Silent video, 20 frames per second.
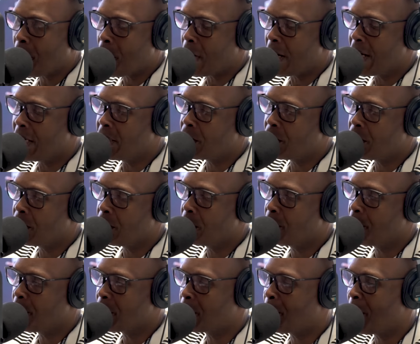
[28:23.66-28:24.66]
or
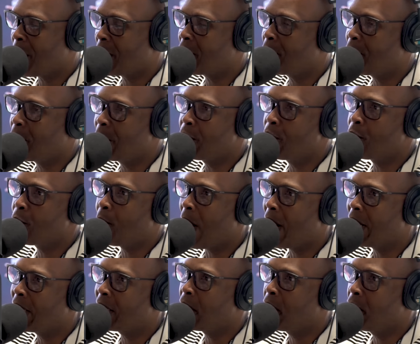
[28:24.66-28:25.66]
into perspective when you're
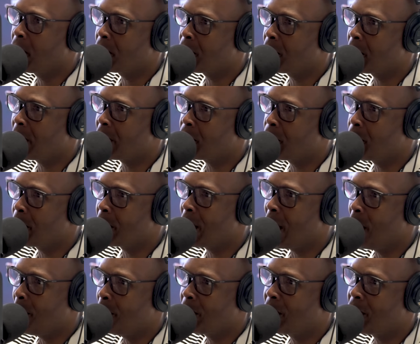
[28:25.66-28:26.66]
writing also that you're in
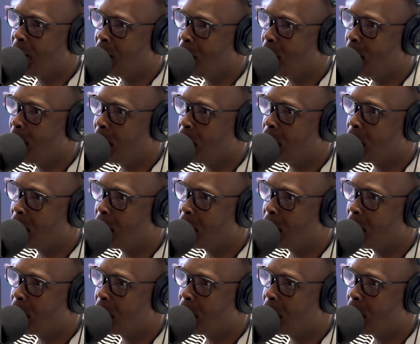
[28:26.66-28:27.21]
competition with